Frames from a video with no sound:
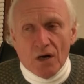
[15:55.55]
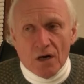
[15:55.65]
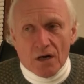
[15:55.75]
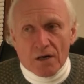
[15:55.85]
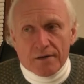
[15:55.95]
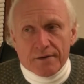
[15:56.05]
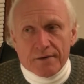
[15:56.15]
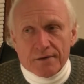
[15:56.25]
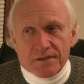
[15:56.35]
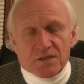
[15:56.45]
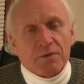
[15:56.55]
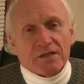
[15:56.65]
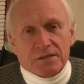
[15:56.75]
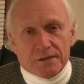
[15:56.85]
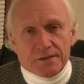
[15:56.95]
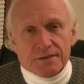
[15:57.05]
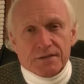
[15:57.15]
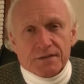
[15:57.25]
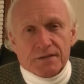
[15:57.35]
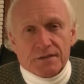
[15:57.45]
our
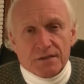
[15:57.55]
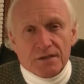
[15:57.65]
specialist